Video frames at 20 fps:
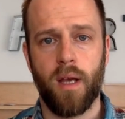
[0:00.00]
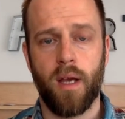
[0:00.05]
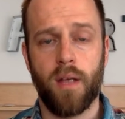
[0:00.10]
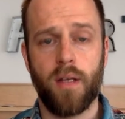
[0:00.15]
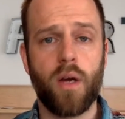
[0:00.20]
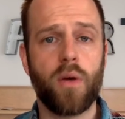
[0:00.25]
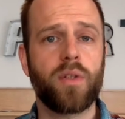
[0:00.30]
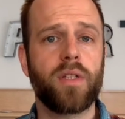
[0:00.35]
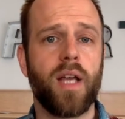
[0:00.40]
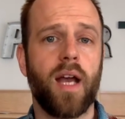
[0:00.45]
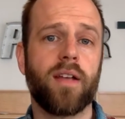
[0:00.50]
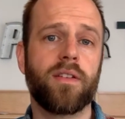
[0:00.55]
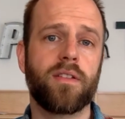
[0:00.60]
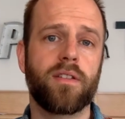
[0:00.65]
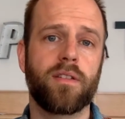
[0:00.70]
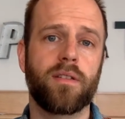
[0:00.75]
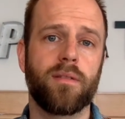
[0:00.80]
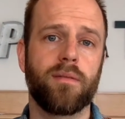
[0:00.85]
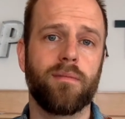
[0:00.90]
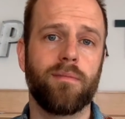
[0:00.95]
No
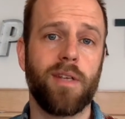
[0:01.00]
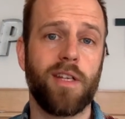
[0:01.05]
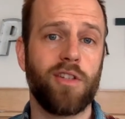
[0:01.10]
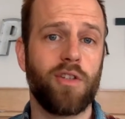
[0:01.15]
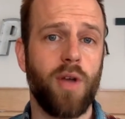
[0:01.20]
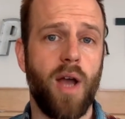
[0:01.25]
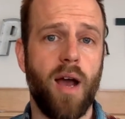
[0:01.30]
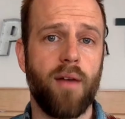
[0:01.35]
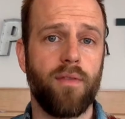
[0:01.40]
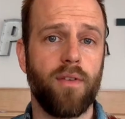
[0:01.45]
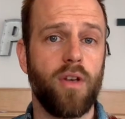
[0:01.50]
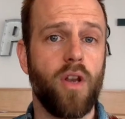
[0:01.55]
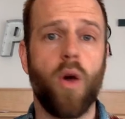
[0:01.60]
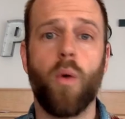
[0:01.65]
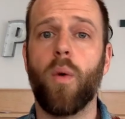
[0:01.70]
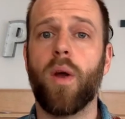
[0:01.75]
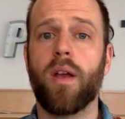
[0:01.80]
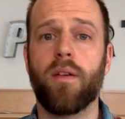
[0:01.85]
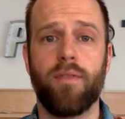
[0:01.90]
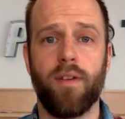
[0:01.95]
tests means you have no
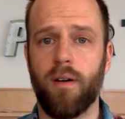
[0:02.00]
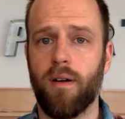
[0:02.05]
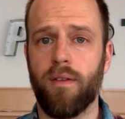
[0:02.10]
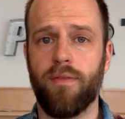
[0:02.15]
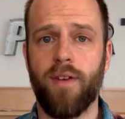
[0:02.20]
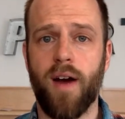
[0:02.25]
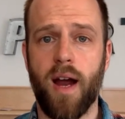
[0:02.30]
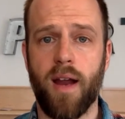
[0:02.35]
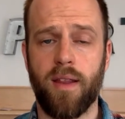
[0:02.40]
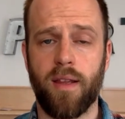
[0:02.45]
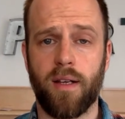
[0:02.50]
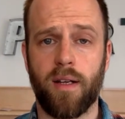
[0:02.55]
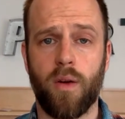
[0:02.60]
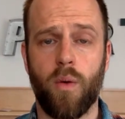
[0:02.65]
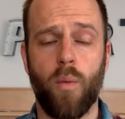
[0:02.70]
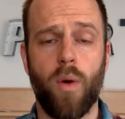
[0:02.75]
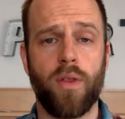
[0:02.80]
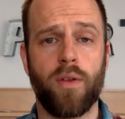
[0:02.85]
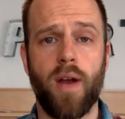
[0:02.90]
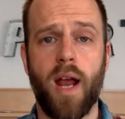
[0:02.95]
way of verifying
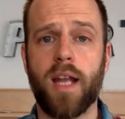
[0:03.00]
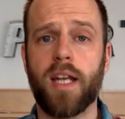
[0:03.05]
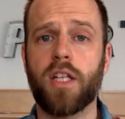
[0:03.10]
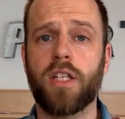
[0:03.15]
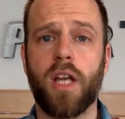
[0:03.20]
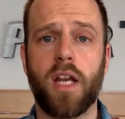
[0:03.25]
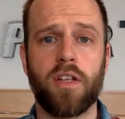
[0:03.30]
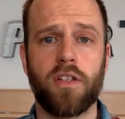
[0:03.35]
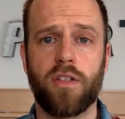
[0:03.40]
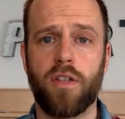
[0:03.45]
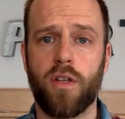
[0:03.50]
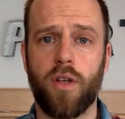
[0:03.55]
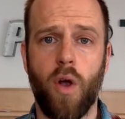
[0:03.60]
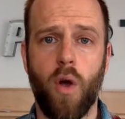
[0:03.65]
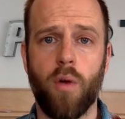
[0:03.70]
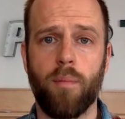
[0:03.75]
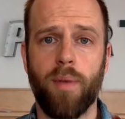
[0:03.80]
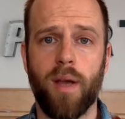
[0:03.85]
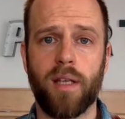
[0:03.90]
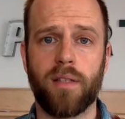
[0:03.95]
whether any changes to the
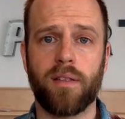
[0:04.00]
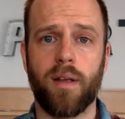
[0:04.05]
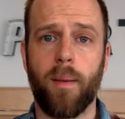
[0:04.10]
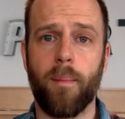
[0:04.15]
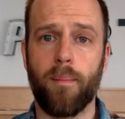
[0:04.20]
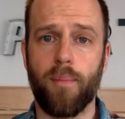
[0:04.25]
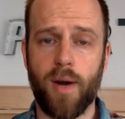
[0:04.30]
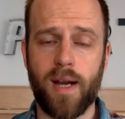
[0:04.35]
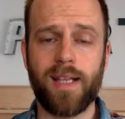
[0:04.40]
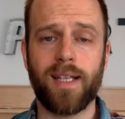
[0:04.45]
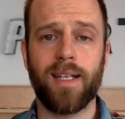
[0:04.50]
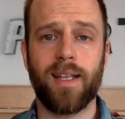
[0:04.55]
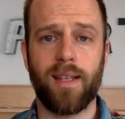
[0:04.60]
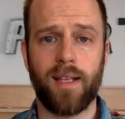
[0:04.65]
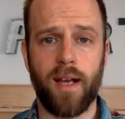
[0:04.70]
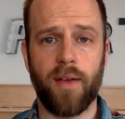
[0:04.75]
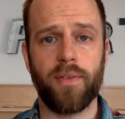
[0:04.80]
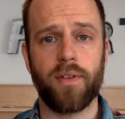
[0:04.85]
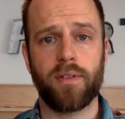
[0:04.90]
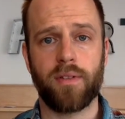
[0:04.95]
code base break
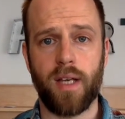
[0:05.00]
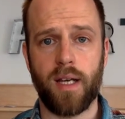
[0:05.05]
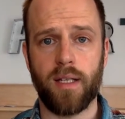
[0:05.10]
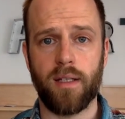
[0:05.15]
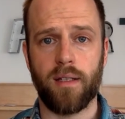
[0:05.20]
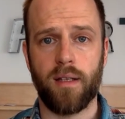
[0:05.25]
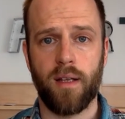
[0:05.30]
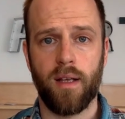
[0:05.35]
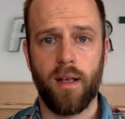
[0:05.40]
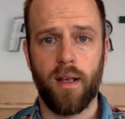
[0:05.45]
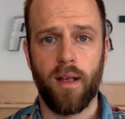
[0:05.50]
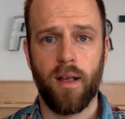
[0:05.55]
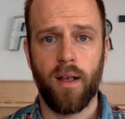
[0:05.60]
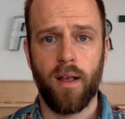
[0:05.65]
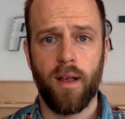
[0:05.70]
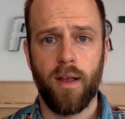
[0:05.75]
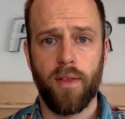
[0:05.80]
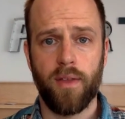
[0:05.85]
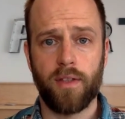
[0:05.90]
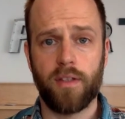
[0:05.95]
anything on the site.
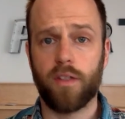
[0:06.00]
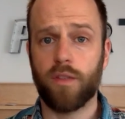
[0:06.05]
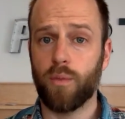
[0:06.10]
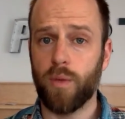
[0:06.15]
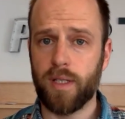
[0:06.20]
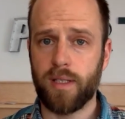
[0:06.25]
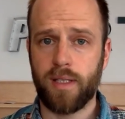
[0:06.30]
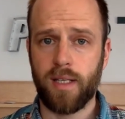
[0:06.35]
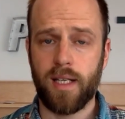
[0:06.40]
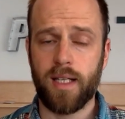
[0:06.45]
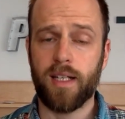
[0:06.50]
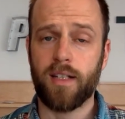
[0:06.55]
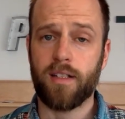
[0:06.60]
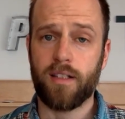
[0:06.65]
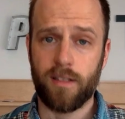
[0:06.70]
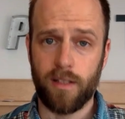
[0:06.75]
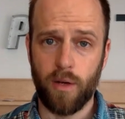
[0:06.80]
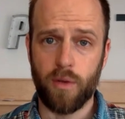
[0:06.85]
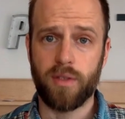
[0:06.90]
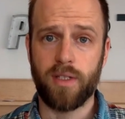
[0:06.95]
This is risky and it
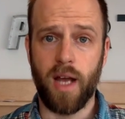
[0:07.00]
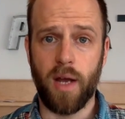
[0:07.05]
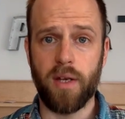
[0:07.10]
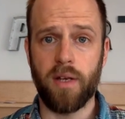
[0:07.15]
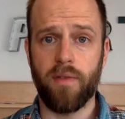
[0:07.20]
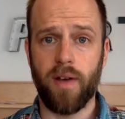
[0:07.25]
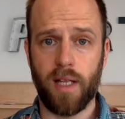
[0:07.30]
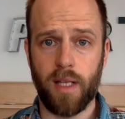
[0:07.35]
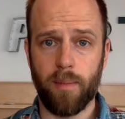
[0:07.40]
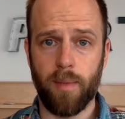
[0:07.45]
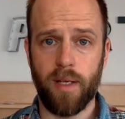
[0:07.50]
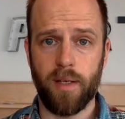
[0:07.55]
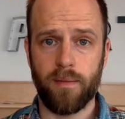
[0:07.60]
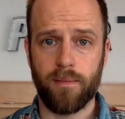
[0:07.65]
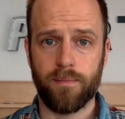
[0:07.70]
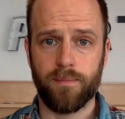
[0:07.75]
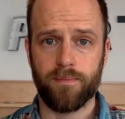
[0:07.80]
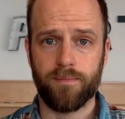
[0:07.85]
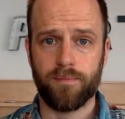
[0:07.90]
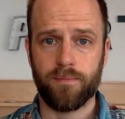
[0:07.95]
slows down development,
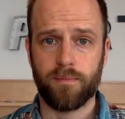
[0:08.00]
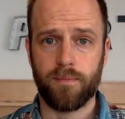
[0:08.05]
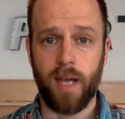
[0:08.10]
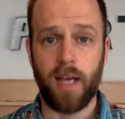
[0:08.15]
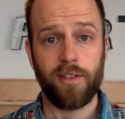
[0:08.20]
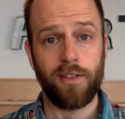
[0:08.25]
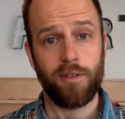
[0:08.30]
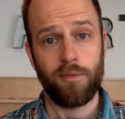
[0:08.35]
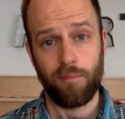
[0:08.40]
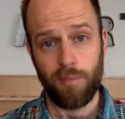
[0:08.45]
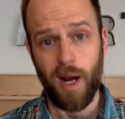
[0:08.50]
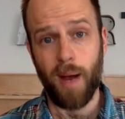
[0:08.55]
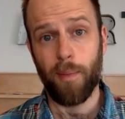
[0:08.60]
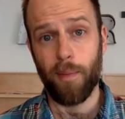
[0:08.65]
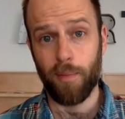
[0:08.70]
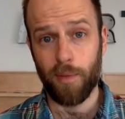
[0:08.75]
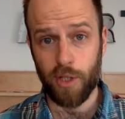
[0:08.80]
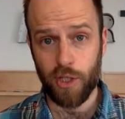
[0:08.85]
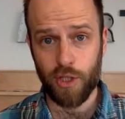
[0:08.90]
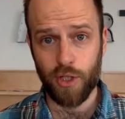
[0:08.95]
as it
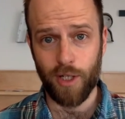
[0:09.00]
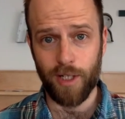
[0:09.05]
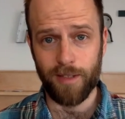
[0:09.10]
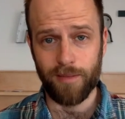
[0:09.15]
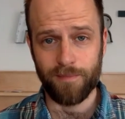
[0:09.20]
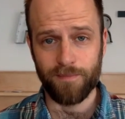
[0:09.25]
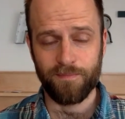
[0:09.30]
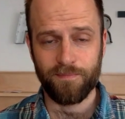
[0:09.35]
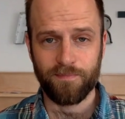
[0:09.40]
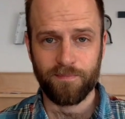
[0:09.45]
probably should.